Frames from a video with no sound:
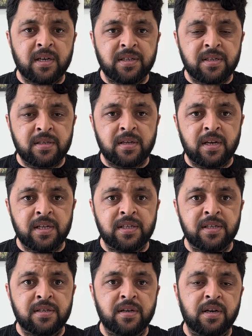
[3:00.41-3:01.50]

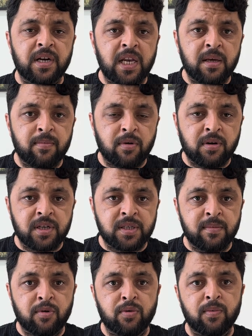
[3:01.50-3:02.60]
register, daily progress
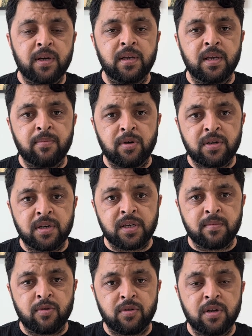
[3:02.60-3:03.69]
report, weekly progress
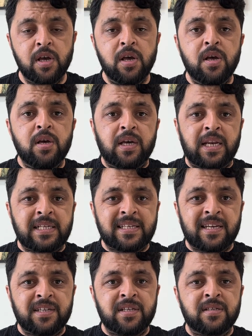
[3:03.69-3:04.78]
report. Risk
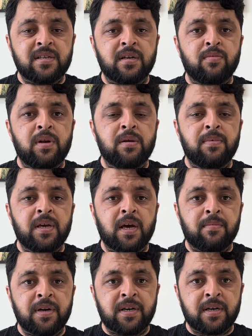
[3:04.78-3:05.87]
register will be
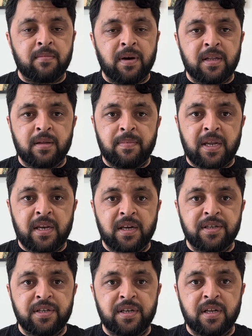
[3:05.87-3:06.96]
updated by the planning
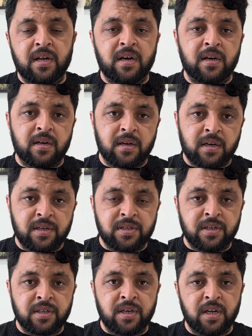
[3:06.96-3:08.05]
engineer or
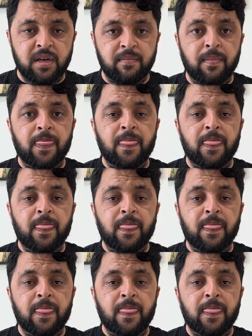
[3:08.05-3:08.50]
construction team.